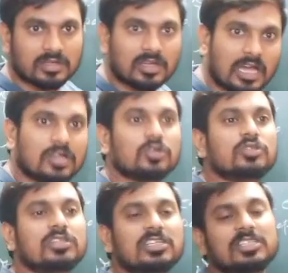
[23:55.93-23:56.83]

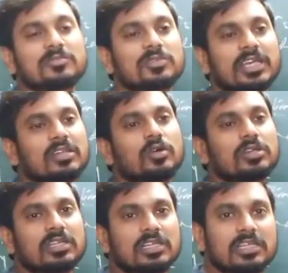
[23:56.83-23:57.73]
Hydrogen atom
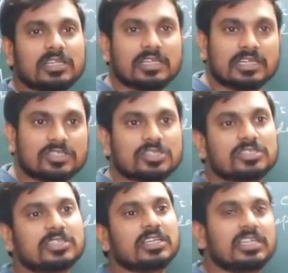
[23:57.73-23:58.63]
cannot exist
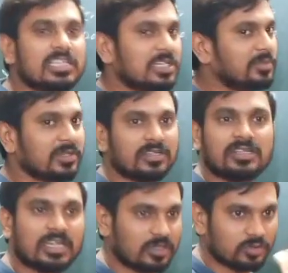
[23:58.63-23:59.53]
in an
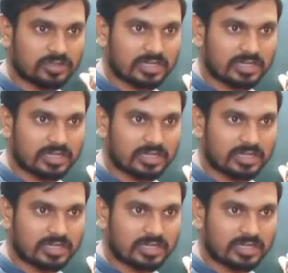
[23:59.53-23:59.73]
independent hydrogen